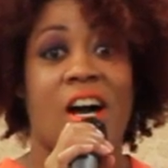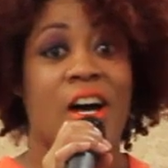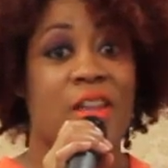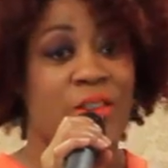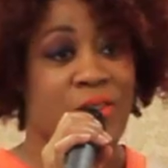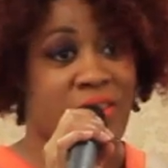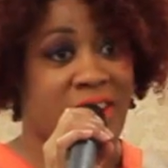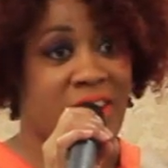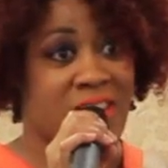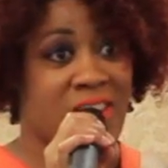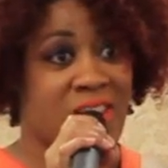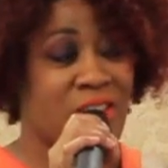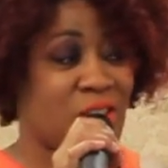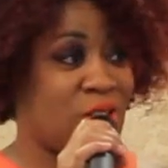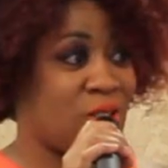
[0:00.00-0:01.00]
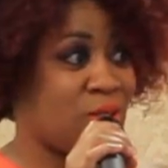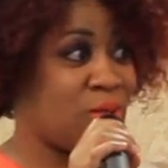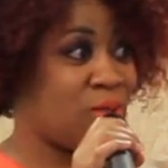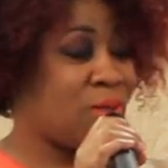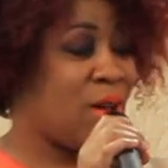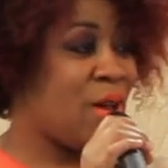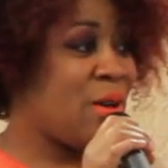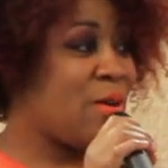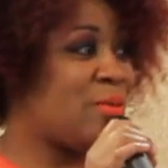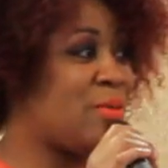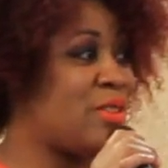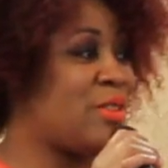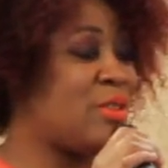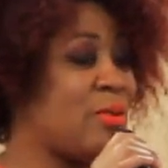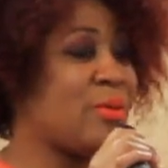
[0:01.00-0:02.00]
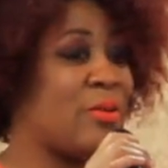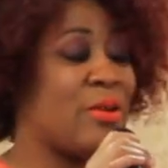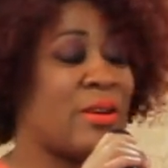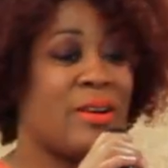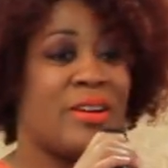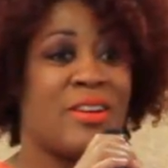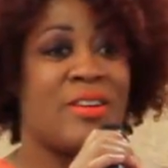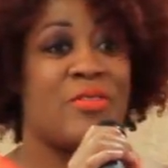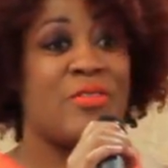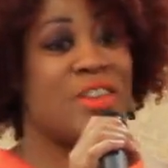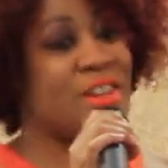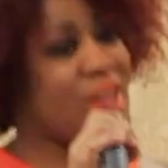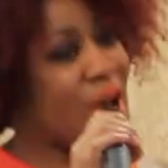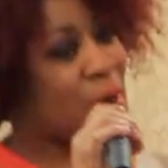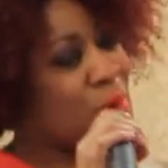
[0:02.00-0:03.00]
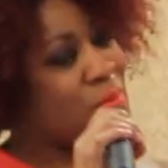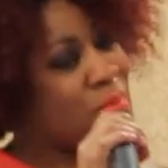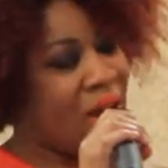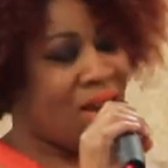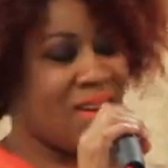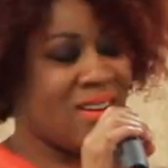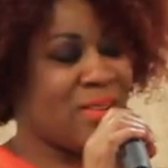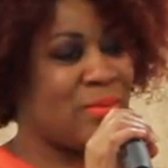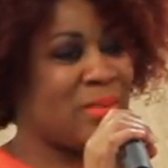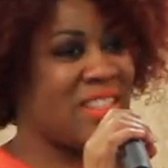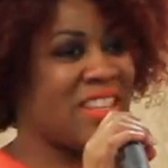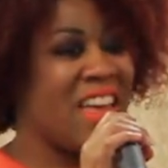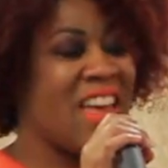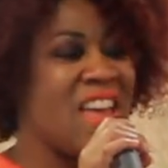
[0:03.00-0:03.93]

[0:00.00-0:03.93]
other things to do with your phenomenal moms.